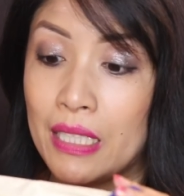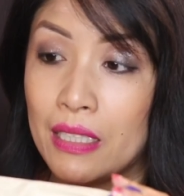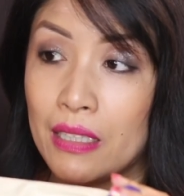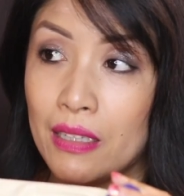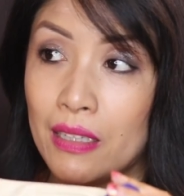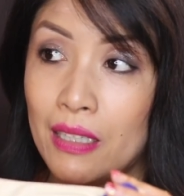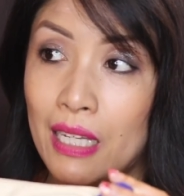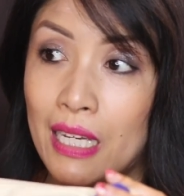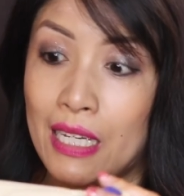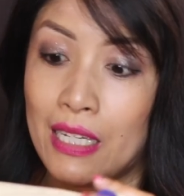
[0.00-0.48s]

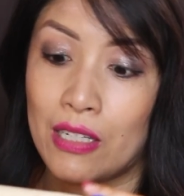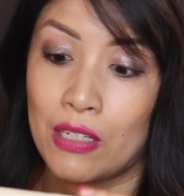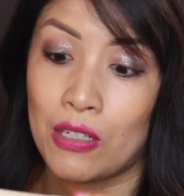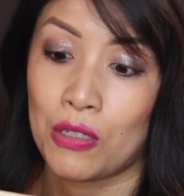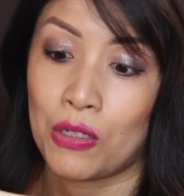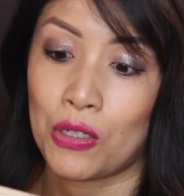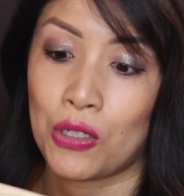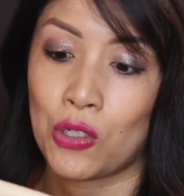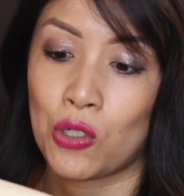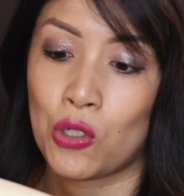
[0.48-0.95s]
it
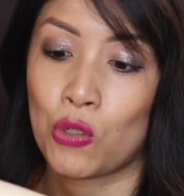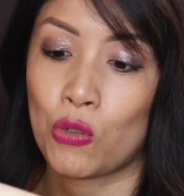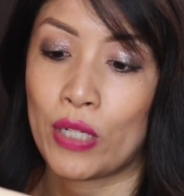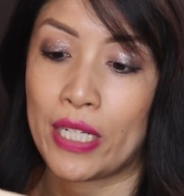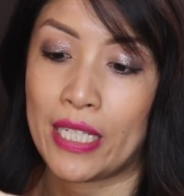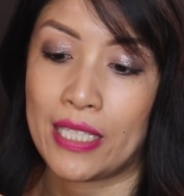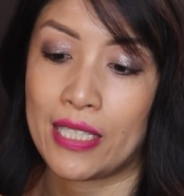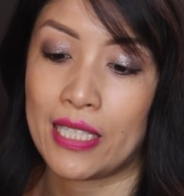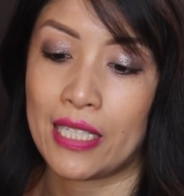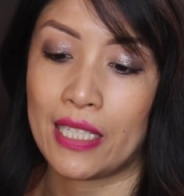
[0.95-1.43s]
like
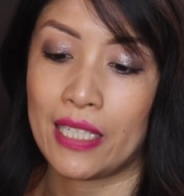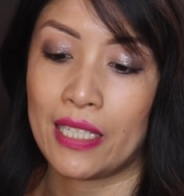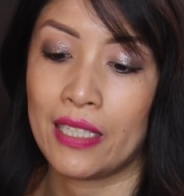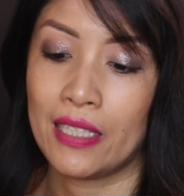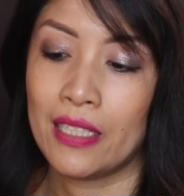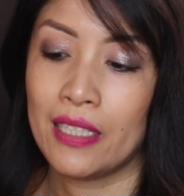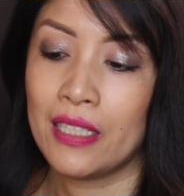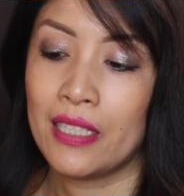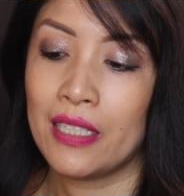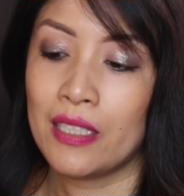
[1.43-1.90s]

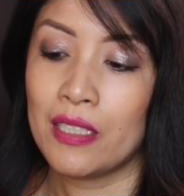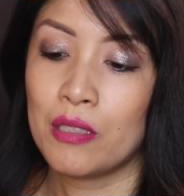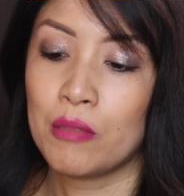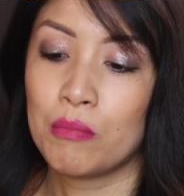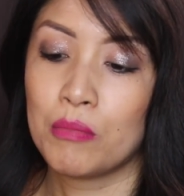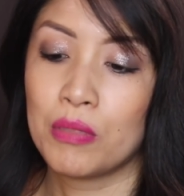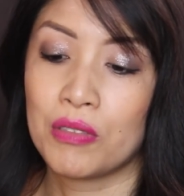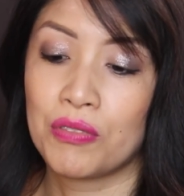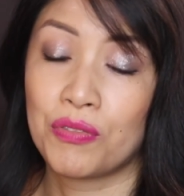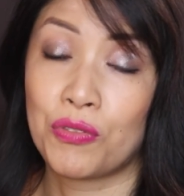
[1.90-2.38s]
crazy
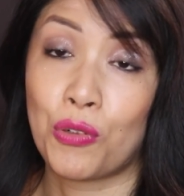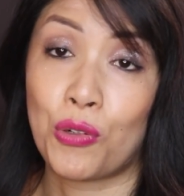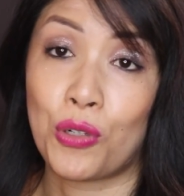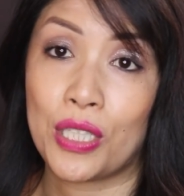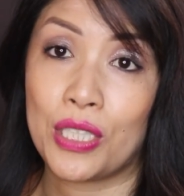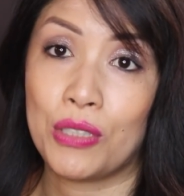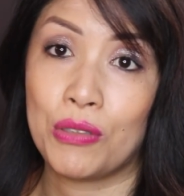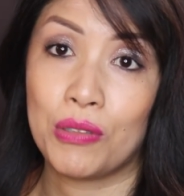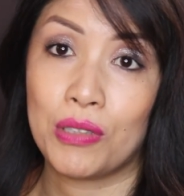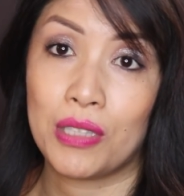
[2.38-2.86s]
before
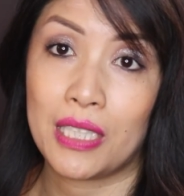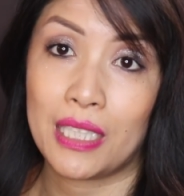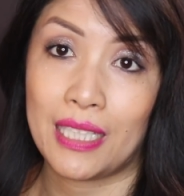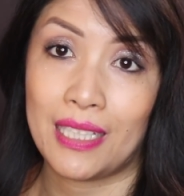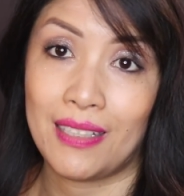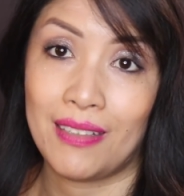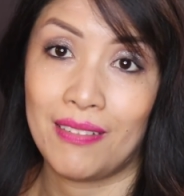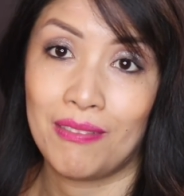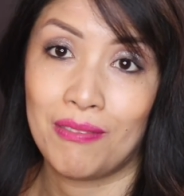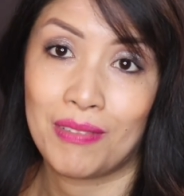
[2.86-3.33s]
you
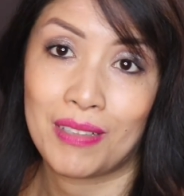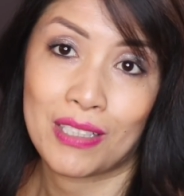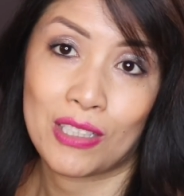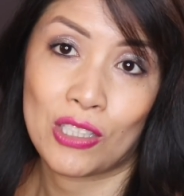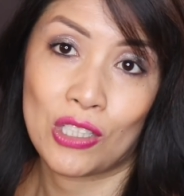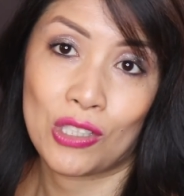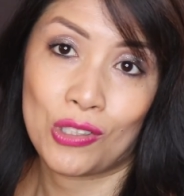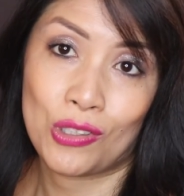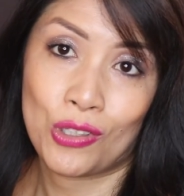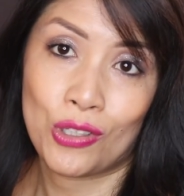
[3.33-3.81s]
leave,
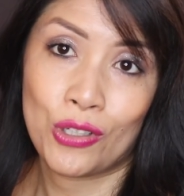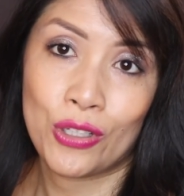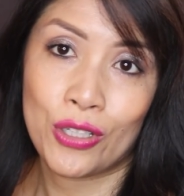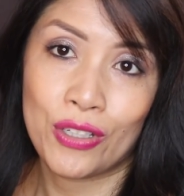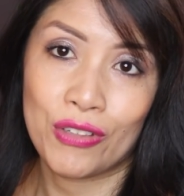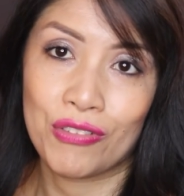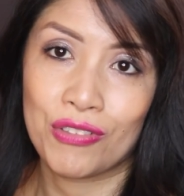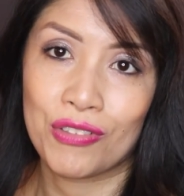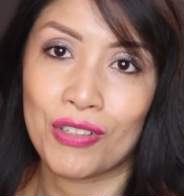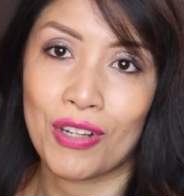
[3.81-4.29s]
because it could
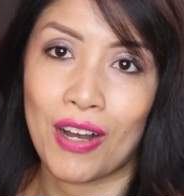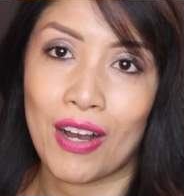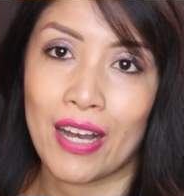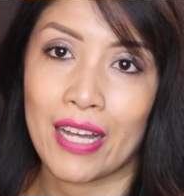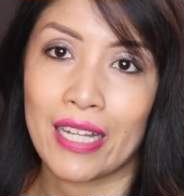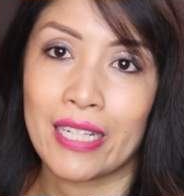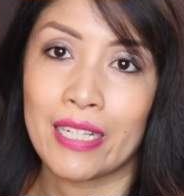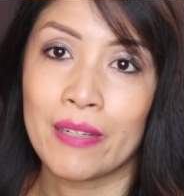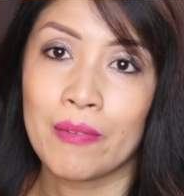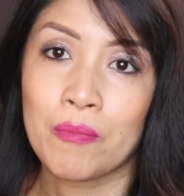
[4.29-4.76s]
have
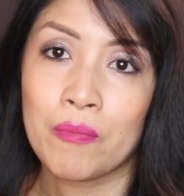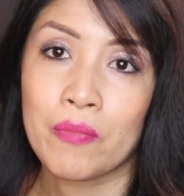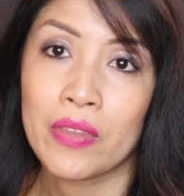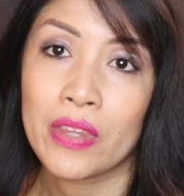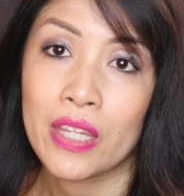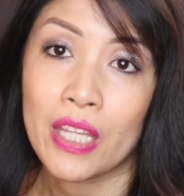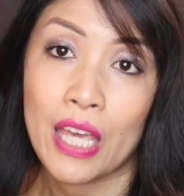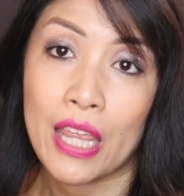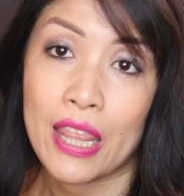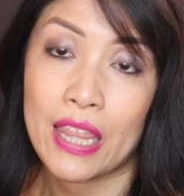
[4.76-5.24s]
gone
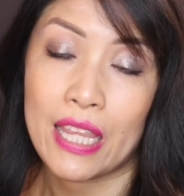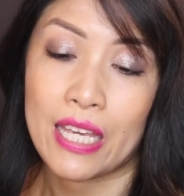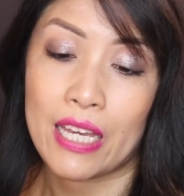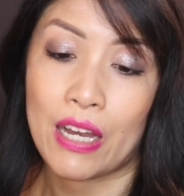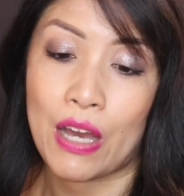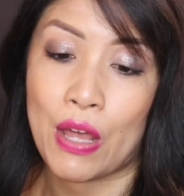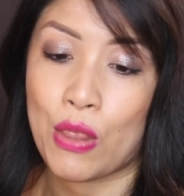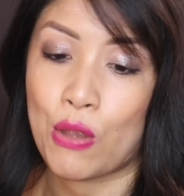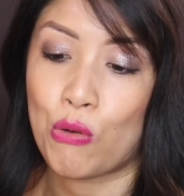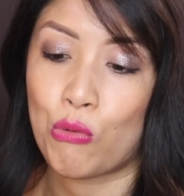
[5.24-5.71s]
the
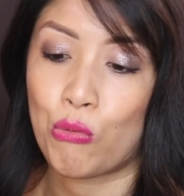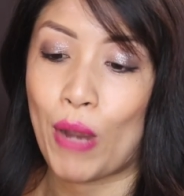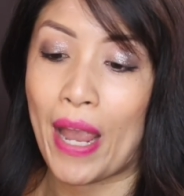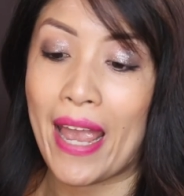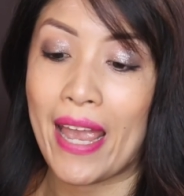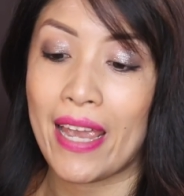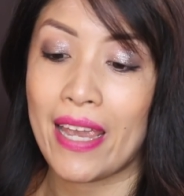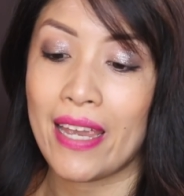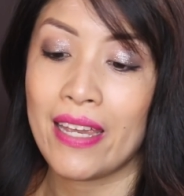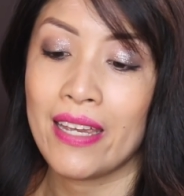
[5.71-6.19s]
other
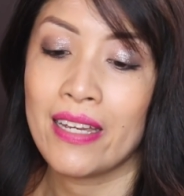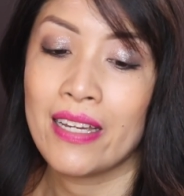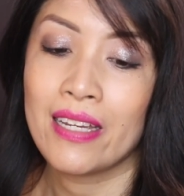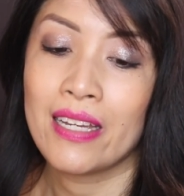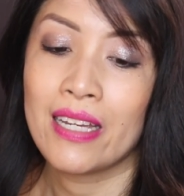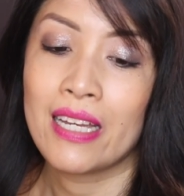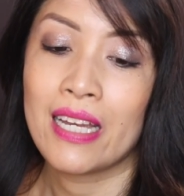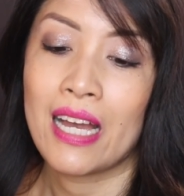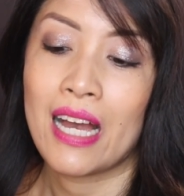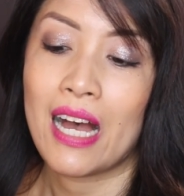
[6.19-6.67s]
way.
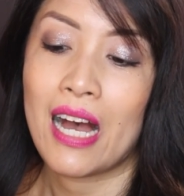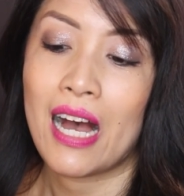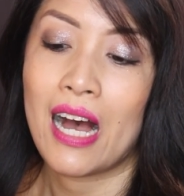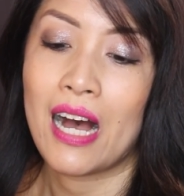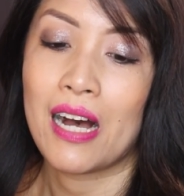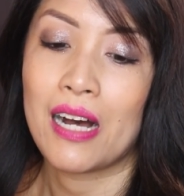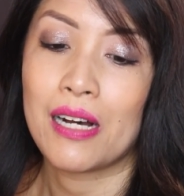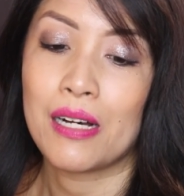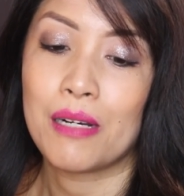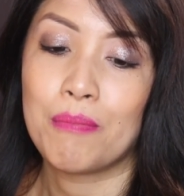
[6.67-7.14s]

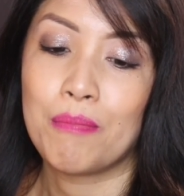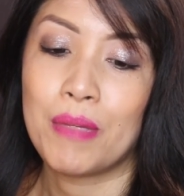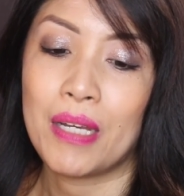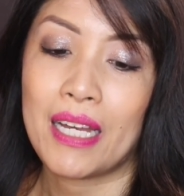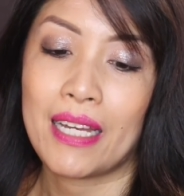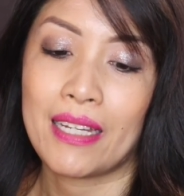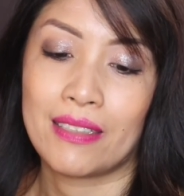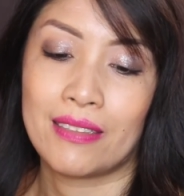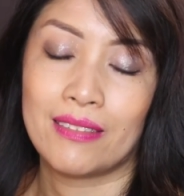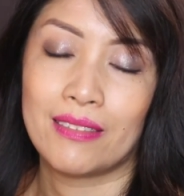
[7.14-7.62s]

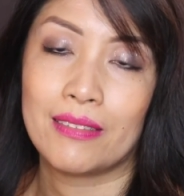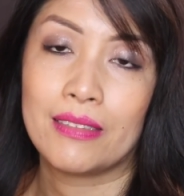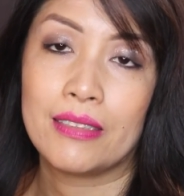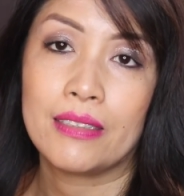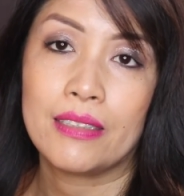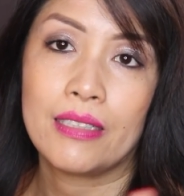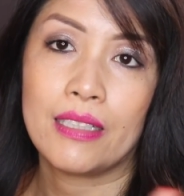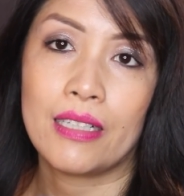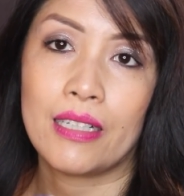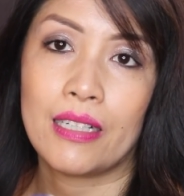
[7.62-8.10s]
And
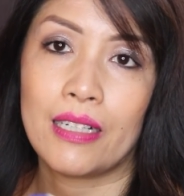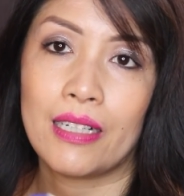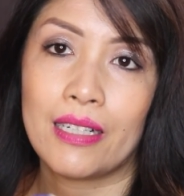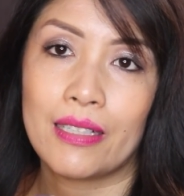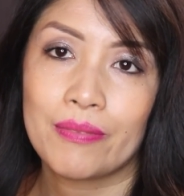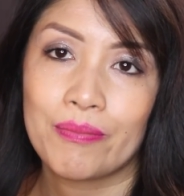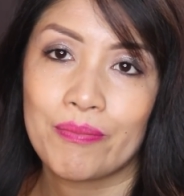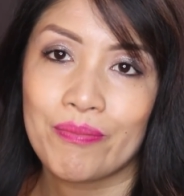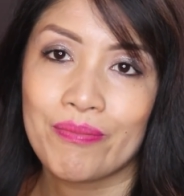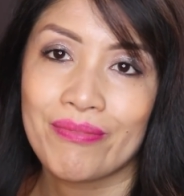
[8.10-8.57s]

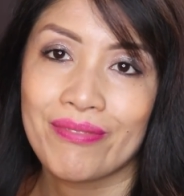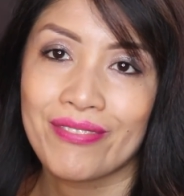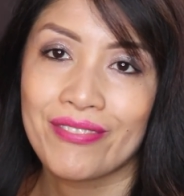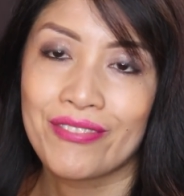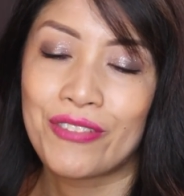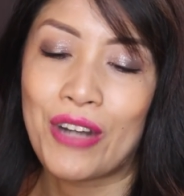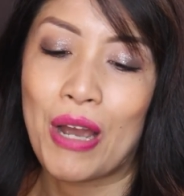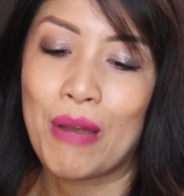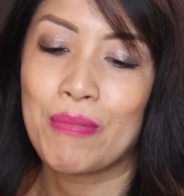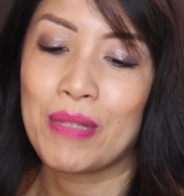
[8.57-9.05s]

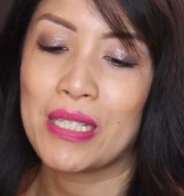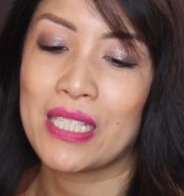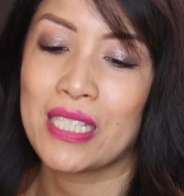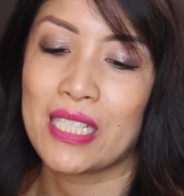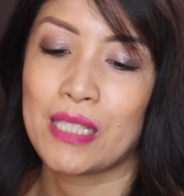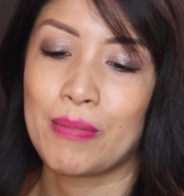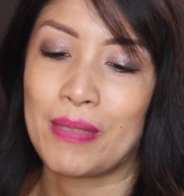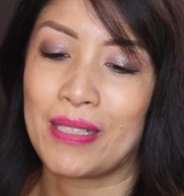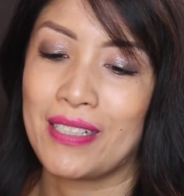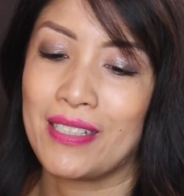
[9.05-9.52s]
from this
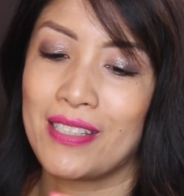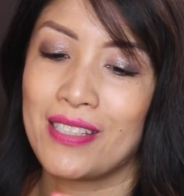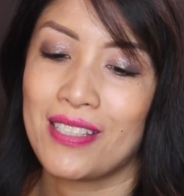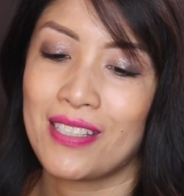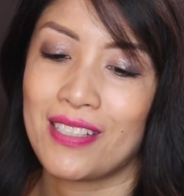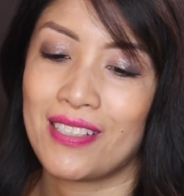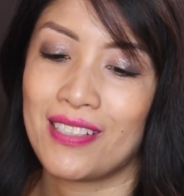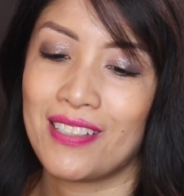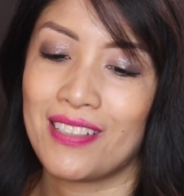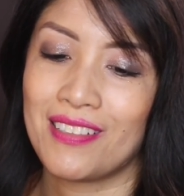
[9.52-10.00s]
experience
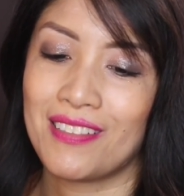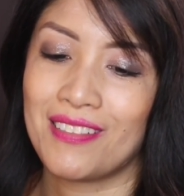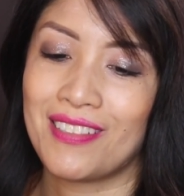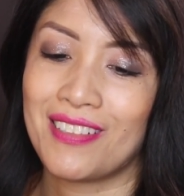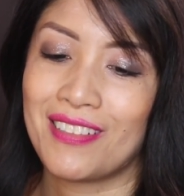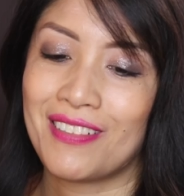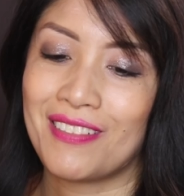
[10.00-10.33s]
too,